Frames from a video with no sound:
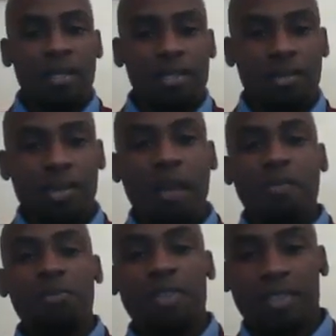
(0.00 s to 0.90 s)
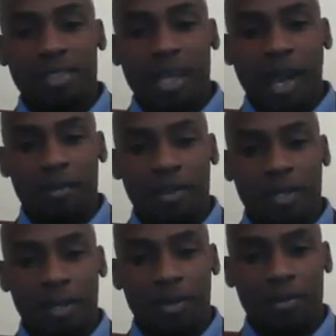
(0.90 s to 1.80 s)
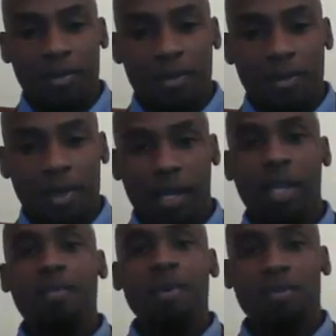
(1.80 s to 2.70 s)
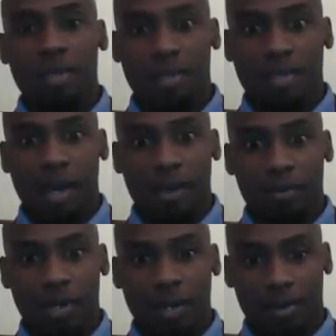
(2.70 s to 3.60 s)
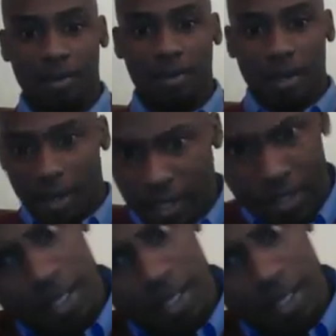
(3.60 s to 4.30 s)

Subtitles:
So then I move to the side window, and he moves to the side window, and